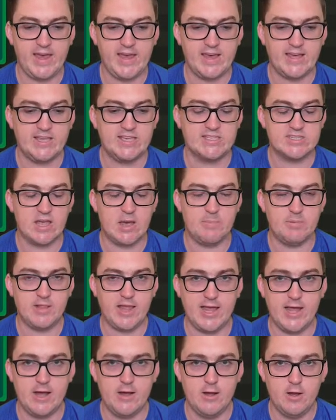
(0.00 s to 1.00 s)
He is a
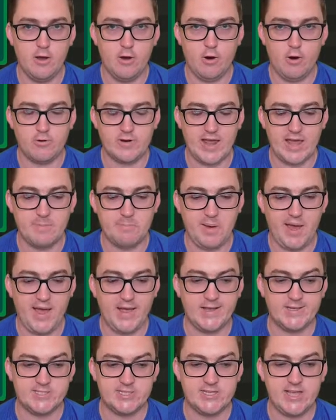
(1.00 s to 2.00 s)
player on a
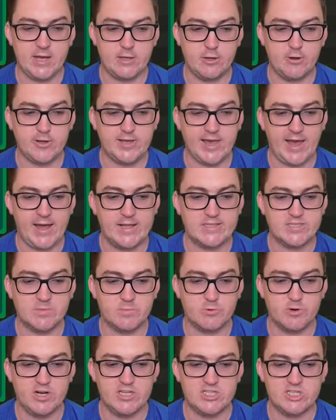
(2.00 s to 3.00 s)
past yellow card,
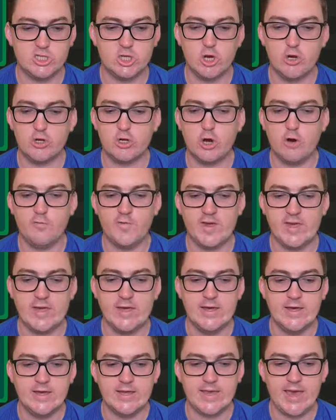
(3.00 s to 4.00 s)
so Maurizio
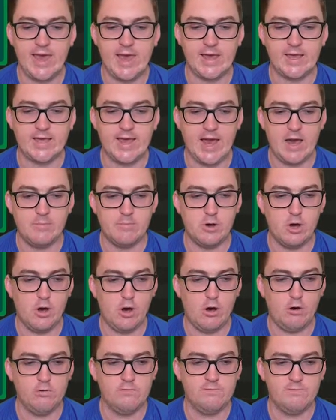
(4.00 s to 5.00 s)
Goffi can come
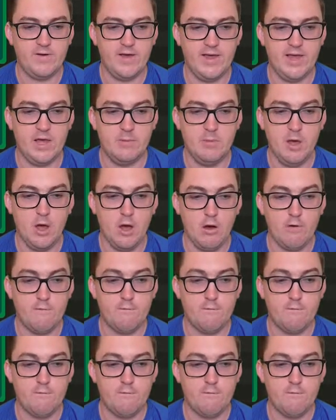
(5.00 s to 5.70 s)
on for him.